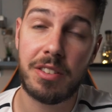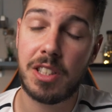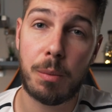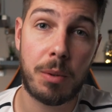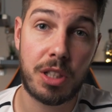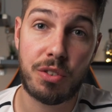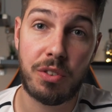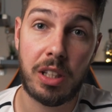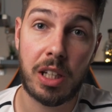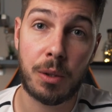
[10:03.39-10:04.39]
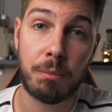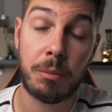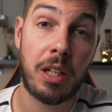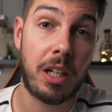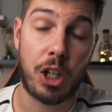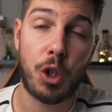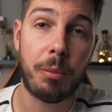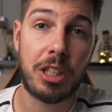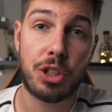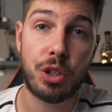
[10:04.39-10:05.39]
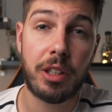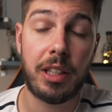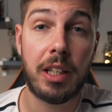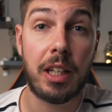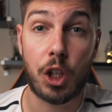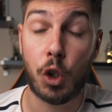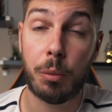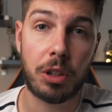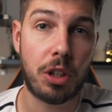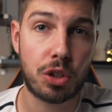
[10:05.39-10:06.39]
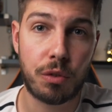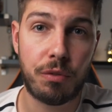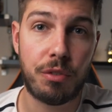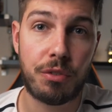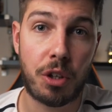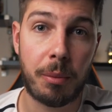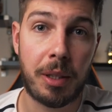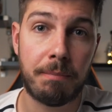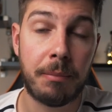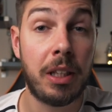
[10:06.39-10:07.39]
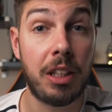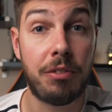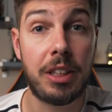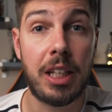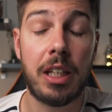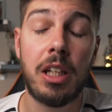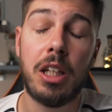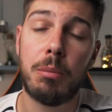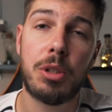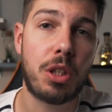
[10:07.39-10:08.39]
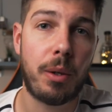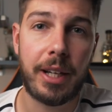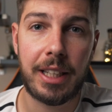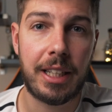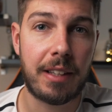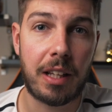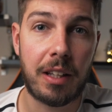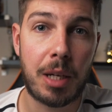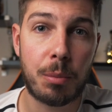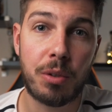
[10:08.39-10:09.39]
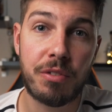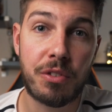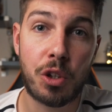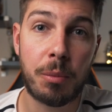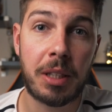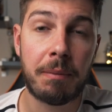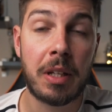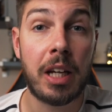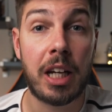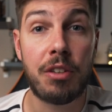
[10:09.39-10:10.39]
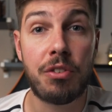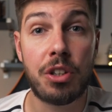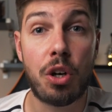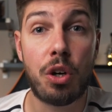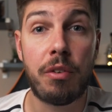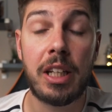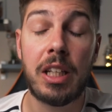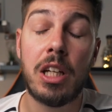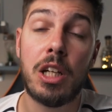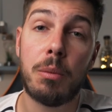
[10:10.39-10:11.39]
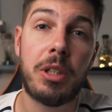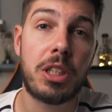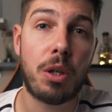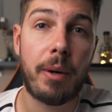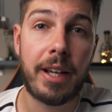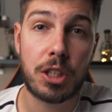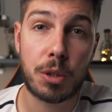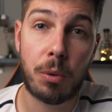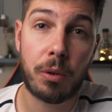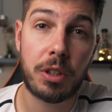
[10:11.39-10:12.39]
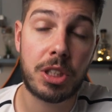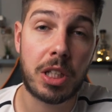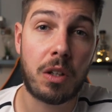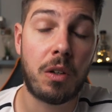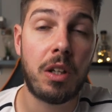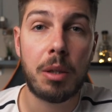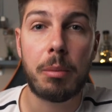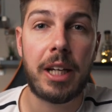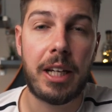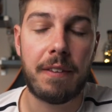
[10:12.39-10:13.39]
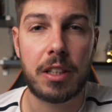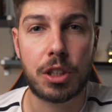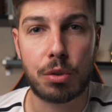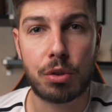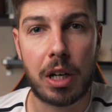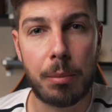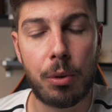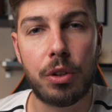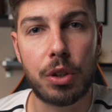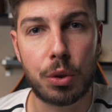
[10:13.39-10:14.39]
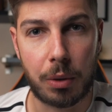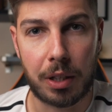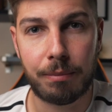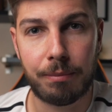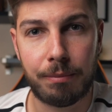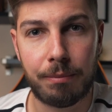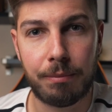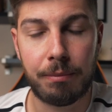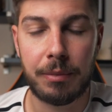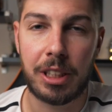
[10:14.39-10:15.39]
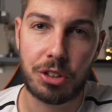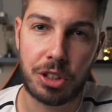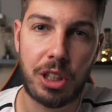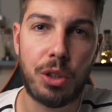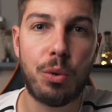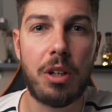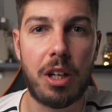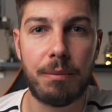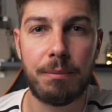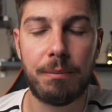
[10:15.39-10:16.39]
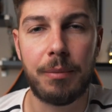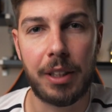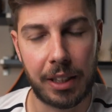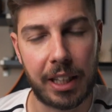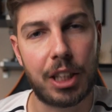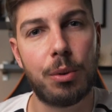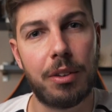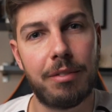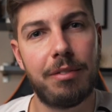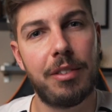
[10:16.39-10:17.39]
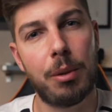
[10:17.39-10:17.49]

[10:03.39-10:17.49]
tip of this video. I hope you enjoyed it. I hope you got something from it. If you did, please go ahead and hit that like button for me. And if you're not already, please go ahead and support this channel by hitting that subscribe button as well. And I'll see you lot in the next one.